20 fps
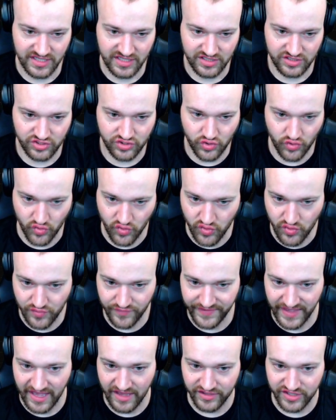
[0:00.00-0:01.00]
true
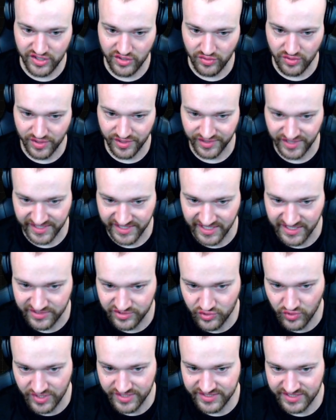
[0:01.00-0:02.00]
value or like an
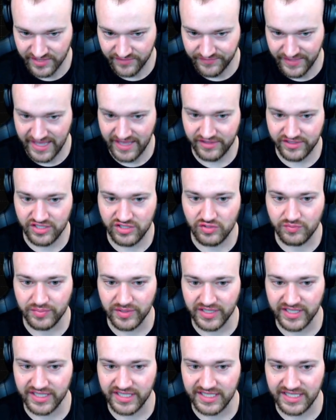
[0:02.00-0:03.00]
intrinsic value,
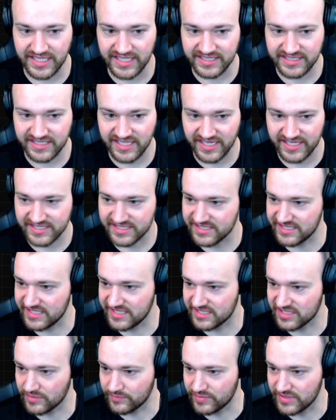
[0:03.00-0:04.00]
but it does
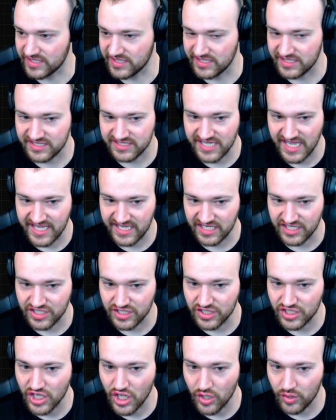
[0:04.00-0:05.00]
need to be
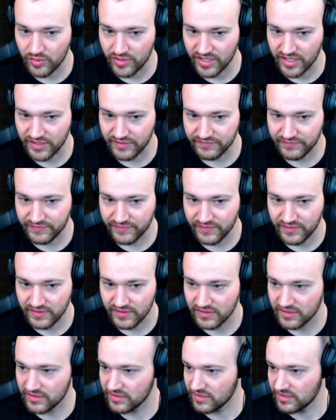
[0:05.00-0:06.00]
taken note of.
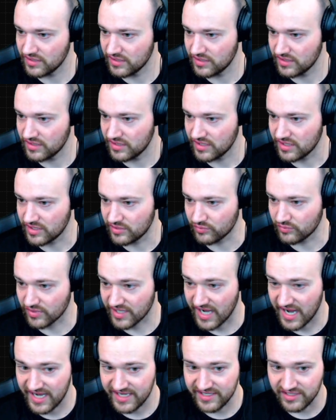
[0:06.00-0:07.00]
And we're
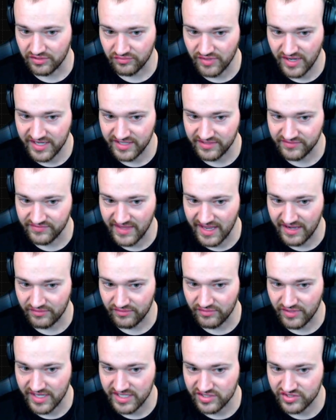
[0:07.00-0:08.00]
kind of right in that
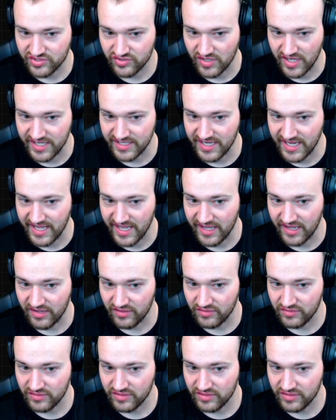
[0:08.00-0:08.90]
range right now.